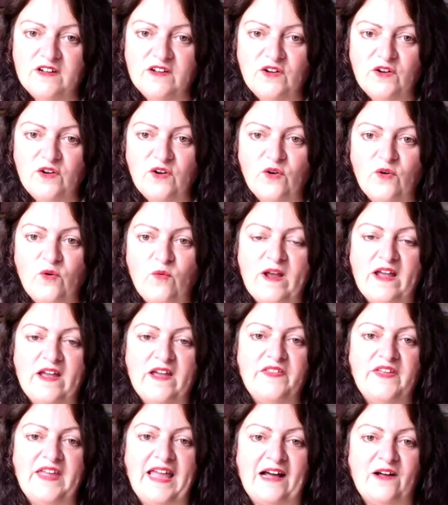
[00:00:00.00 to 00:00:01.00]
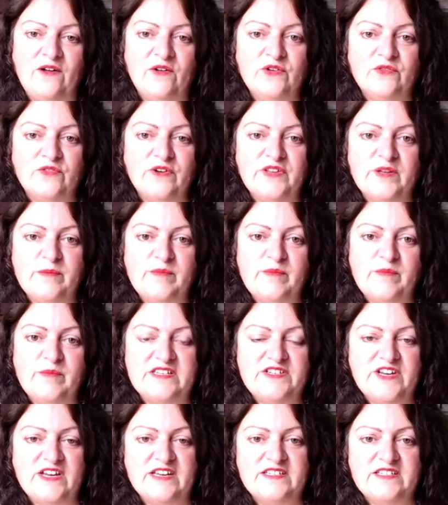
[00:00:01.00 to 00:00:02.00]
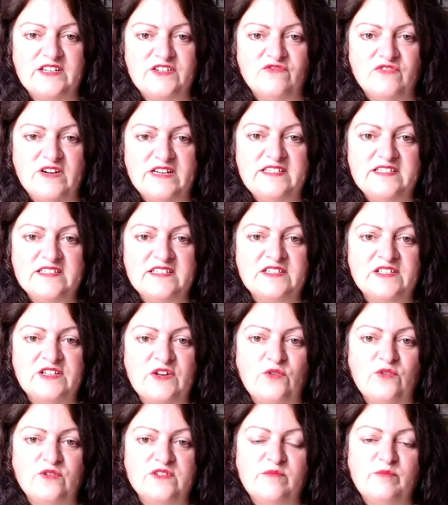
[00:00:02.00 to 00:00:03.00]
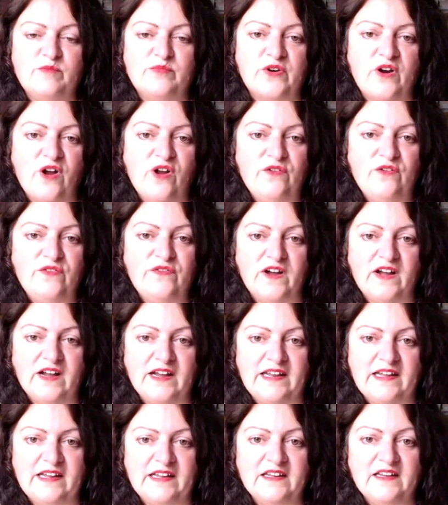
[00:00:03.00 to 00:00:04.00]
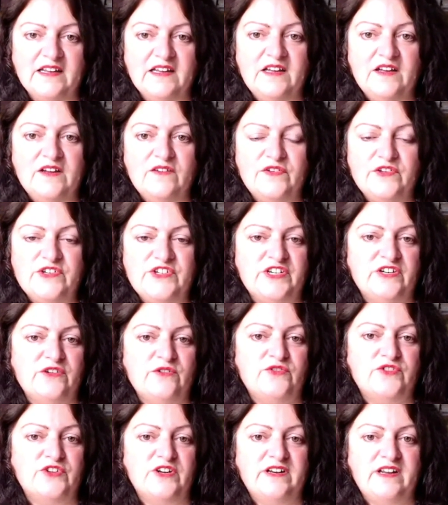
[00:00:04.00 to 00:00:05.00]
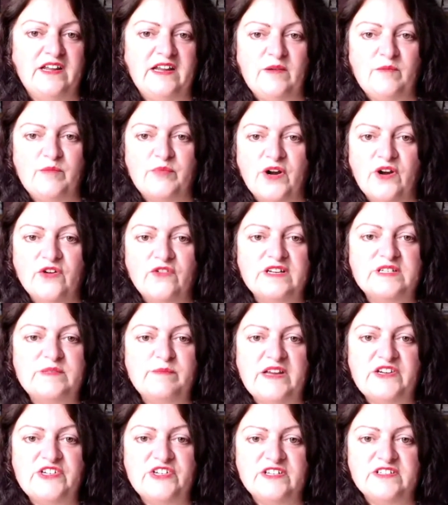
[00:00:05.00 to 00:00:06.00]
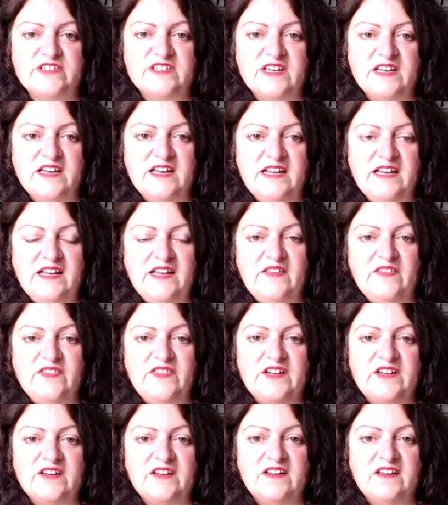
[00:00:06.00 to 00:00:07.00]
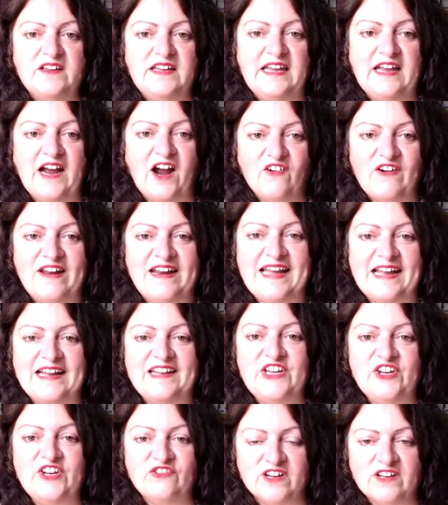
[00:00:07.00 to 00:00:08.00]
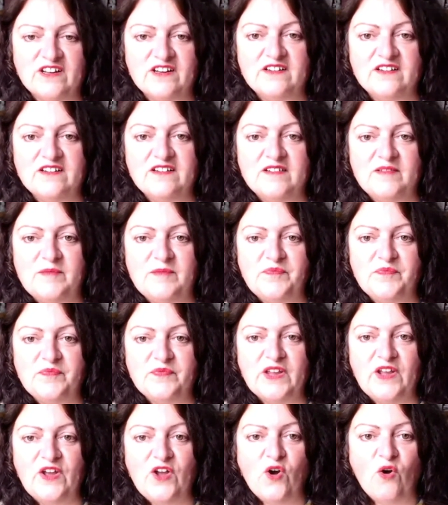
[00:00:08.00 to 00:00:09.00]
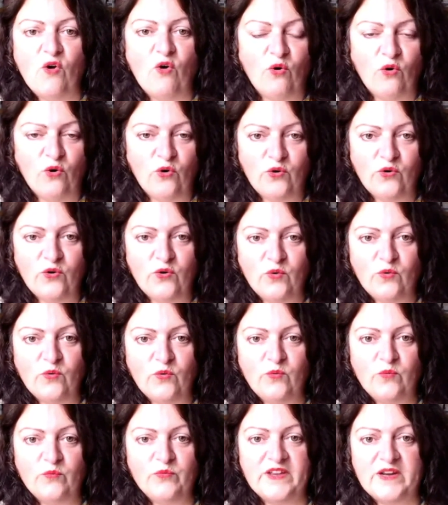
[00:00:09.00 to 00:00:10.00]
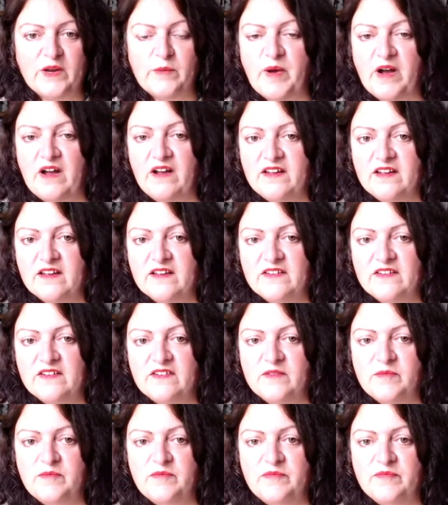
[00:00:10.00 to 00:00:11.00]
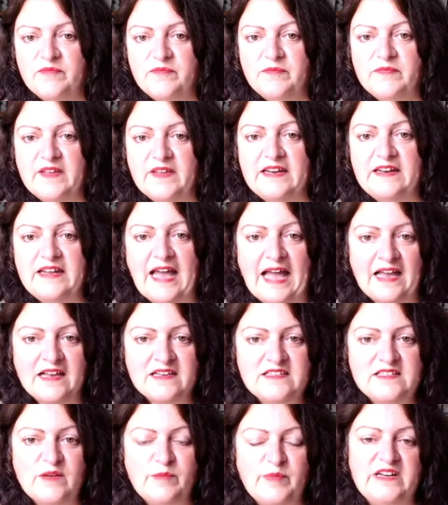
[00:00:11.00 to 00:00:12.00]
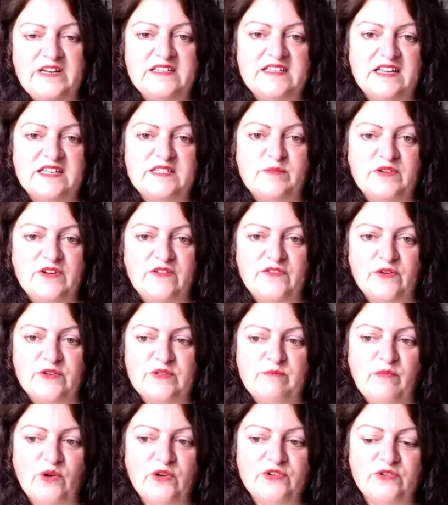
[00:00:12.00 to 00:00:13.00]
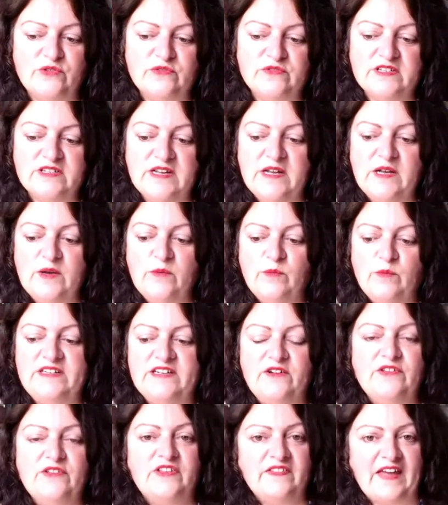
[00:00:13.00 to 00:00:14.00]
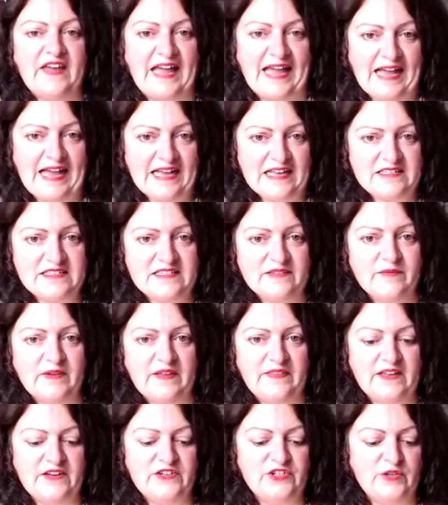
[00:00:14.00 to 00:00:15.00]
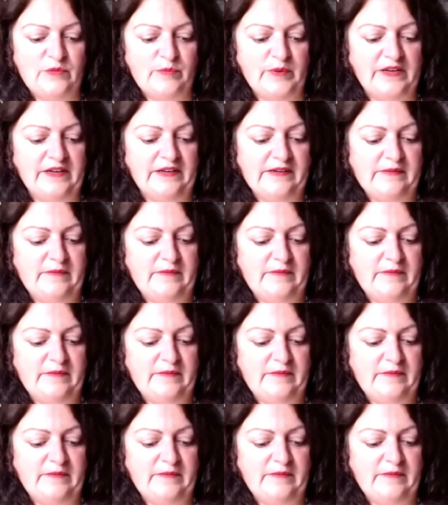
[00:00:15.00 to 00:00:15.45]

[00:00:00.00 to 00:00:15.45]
or where the algorithm has suggested risk scores and profiling for children in progress measures that are inaccurate or that are biased? And has there been assessment of those models? We don't think there has, and there should be.